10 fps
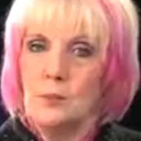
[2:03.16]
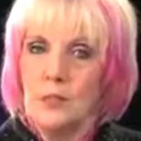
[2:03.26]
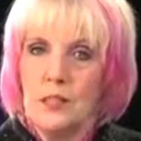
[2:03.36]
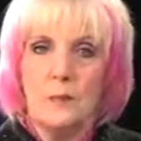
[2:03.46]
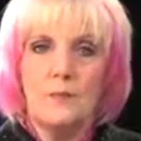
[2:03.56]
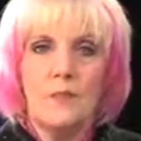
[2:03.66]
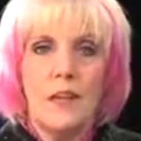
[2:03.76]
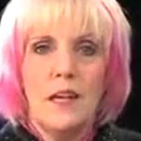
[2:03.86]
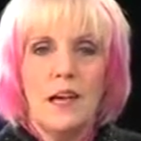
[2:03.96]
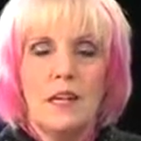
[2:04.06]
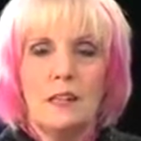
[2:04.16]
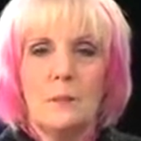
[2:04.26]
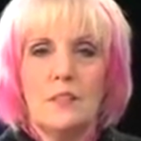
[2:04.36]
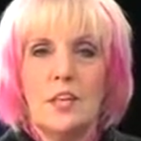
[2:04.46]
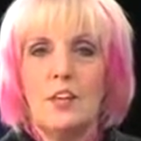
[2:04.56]
pizzeria, and
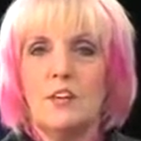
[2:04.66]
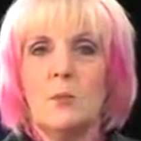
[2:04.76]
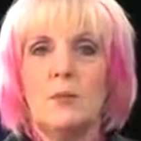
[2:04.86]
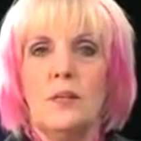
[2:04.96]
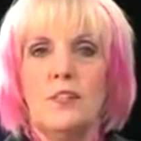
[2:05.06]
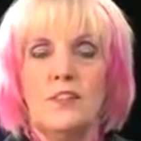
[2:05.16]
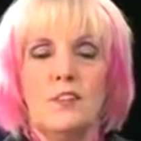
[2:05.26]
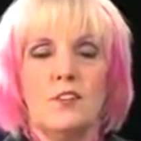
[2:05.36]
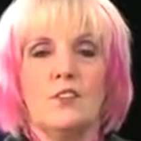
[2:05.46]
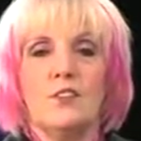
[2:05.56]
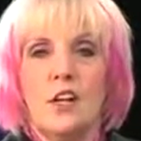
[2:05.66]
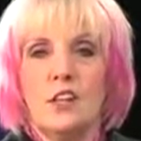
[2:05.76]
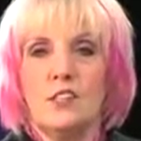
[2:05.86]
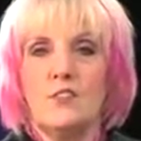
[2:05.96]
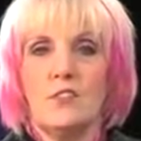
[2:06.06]
let me tell you, the pizzas are the
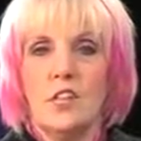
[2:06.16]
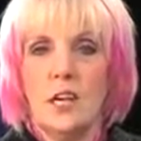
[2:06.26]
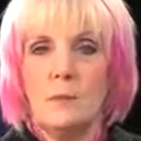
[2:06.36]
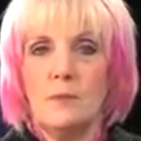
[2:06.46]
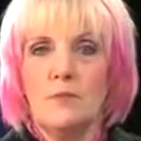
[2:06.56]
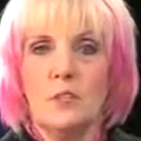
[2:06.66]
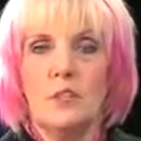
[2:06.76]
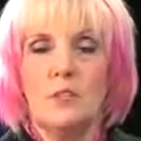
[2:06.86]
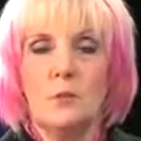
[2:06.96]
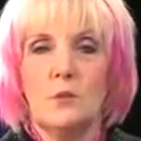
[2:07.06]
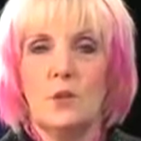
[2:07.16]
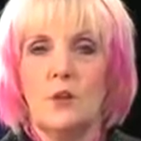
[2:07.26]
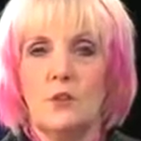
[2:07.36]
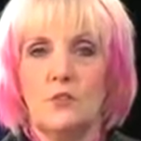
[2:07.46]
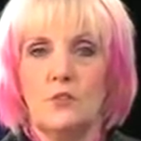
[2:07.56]
size of the tables, and you
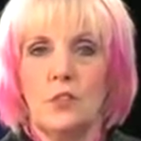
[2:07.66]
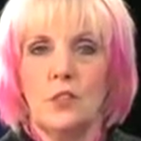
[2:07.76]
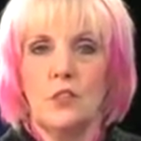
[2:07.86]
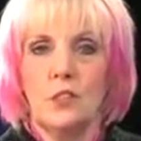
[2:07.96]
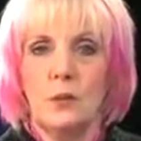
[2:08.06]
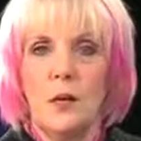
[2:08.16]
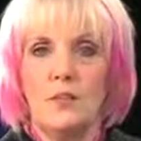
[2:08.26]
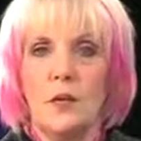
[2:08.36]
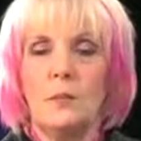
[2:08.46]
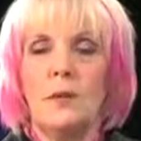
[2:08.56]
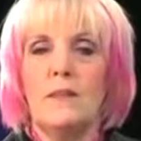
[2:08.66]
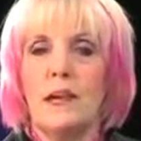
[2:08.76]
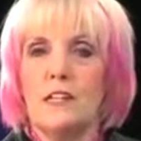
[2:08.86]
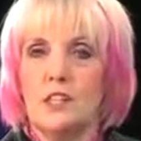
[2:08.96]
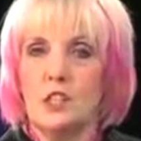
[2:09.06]
and all your friends sit around them,
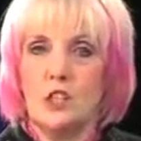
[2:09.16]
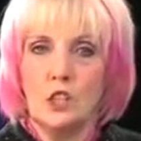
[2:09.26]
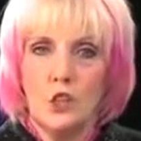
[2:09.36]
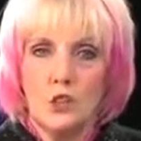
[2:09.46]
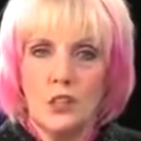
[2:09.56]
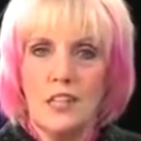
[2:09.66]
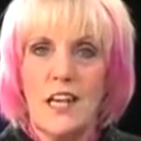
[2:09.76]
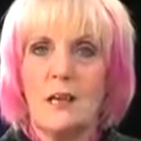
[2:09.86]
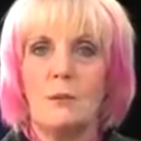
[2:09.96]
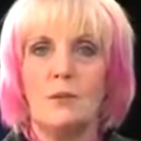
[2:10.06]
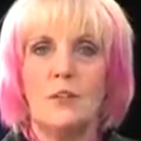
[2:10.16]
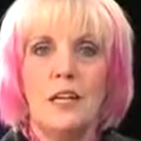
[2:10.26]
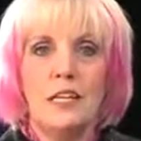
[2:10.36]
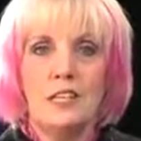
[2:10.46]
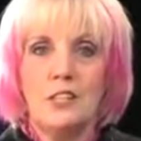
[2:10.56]
and they actually turn the
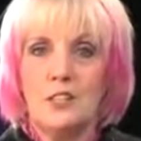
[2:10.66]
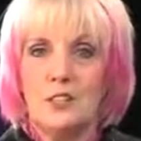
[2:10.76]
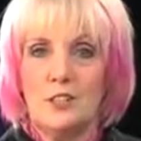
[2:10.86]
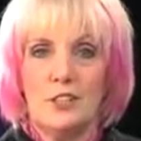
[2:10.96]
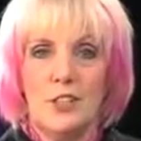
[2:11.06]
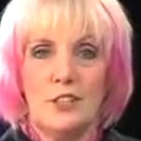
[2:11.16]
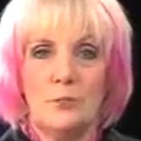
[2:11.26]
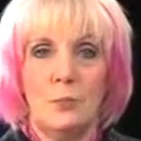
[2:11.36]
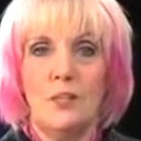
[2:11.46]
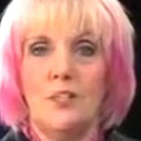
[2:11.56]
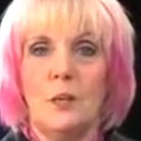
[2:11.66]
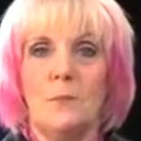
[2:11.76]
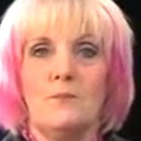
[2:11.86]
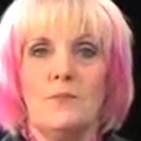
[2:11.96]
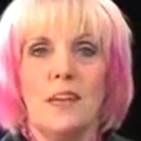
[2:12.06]
table to get their slice of
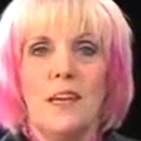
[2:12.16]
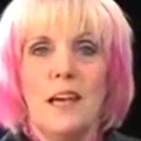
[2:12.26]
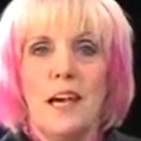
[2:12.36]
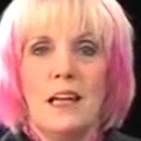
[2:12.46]
pizza.